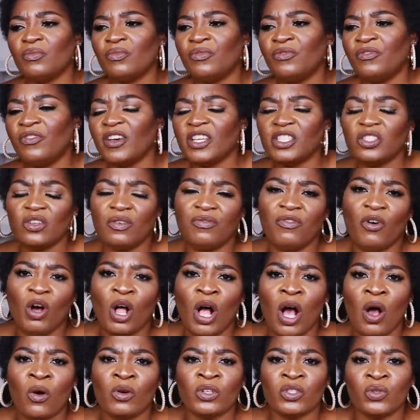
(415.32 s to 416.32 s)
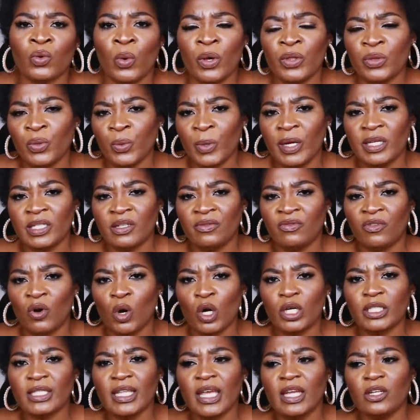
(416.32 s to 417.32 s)
First of all, I was going through a
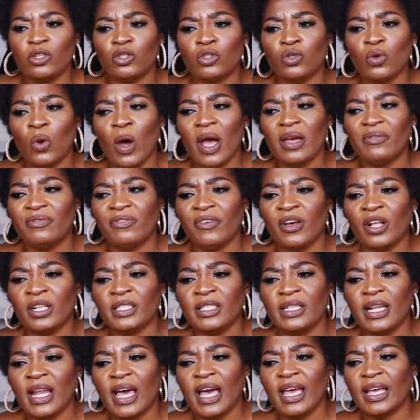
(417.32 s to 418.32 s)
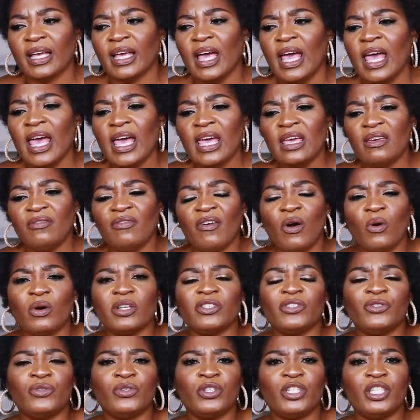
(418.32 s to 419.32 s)
divorce, and so I felt like if I
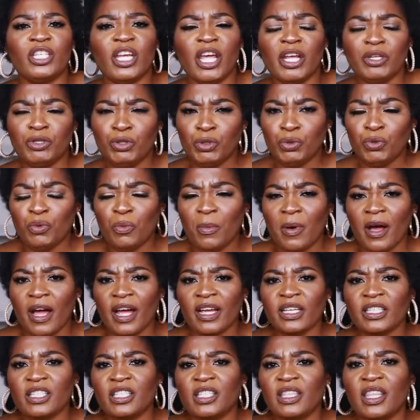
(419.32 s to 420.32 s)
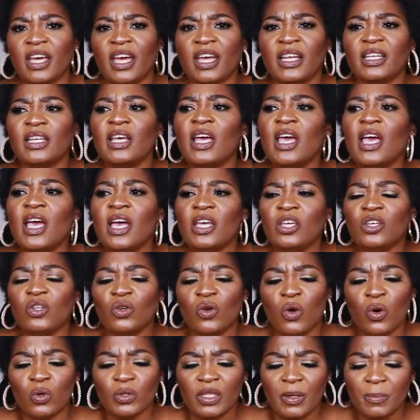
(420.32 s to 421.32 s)
was to share too much, then, you
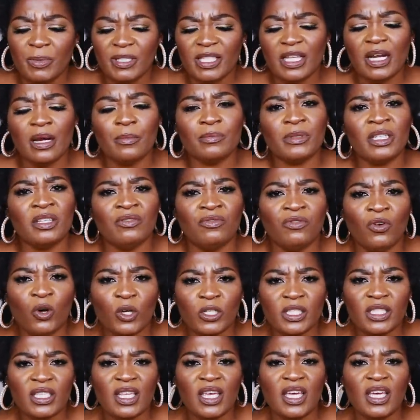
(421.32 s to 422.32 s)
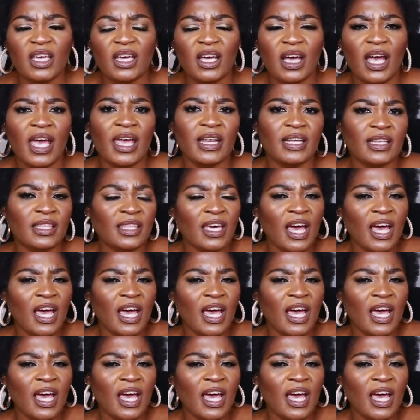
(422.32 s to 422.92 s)
know, the person I'm divorcing and